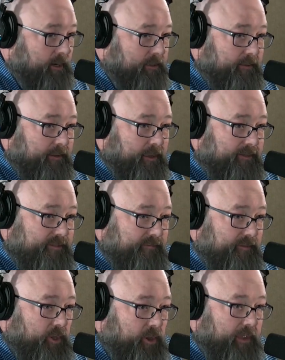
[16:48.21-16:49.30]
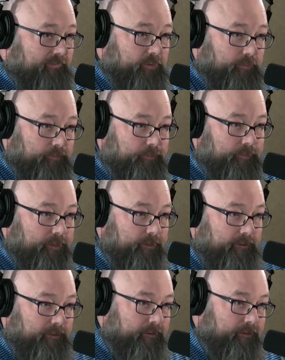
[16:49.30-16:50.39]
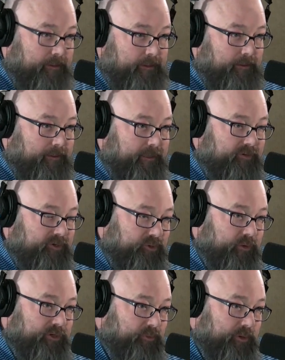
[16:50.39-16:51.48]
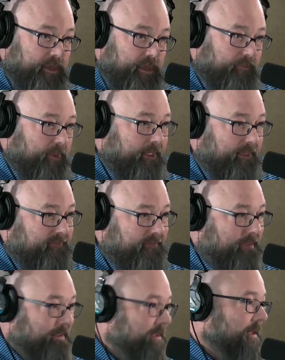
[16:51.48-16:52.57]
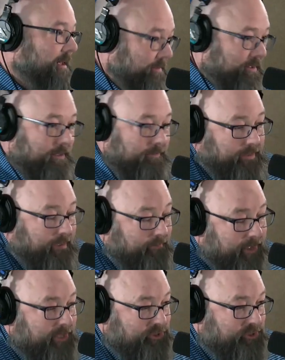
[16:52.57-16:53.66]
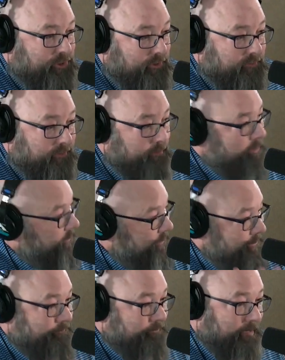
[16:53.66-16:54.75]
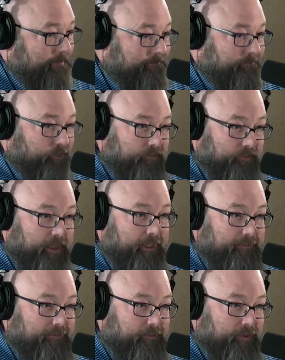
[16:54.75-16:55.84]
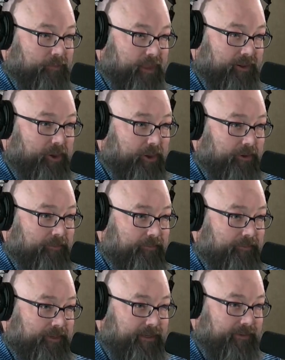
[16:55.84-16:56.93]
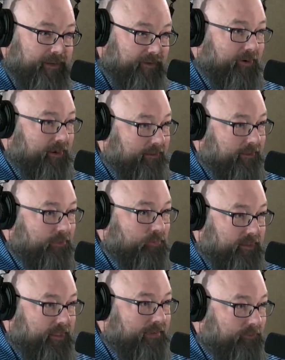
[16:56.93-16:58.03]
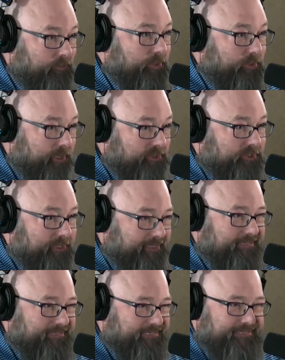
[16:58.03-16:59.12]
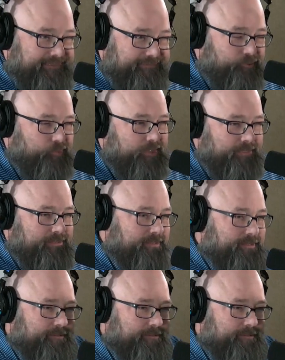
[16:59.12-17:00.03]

in the eyes of the law? Have you, can you think of a situation where you had to balance that? I mean, I imagine you're going to say, well, hey, I went by the law. But, I mean, have you ever had to deal with that to where you actually had to say, boy, it just...